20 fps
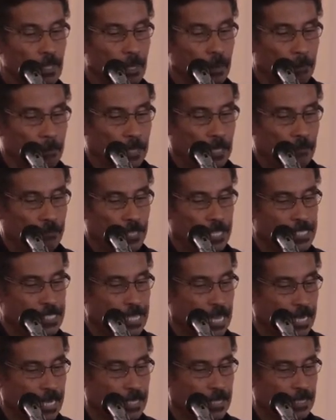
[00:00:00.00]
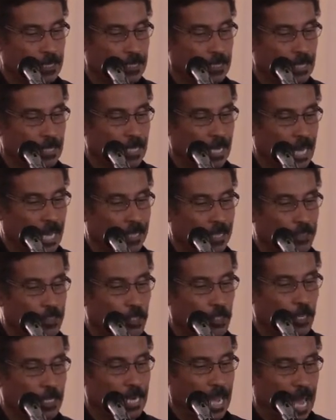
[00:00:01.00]
but of the second and
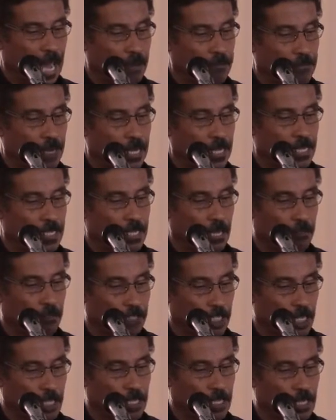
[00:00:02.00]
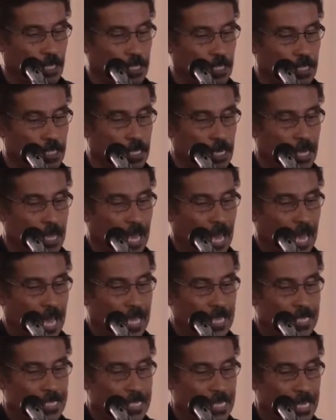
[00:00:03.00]
third advents of Jesus
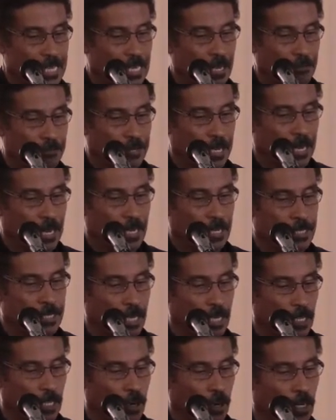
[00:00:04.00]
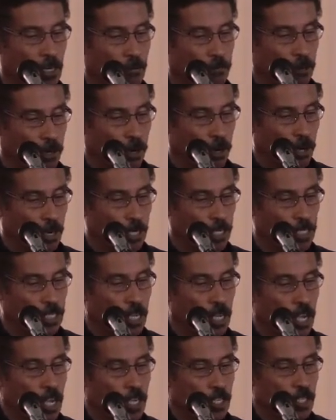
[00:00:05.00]
as King of Kings and Lord of Lords
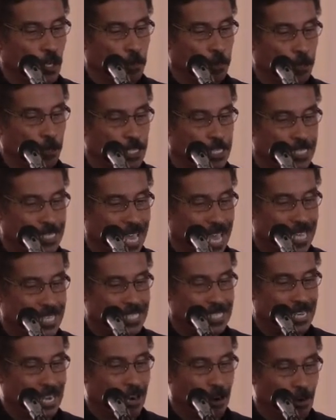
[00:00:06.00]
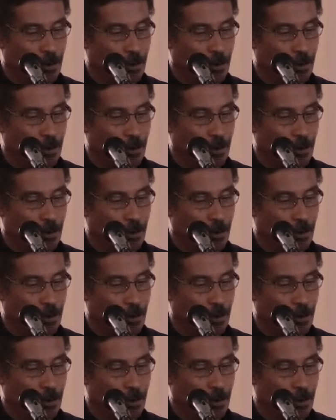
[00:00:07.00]
to possess and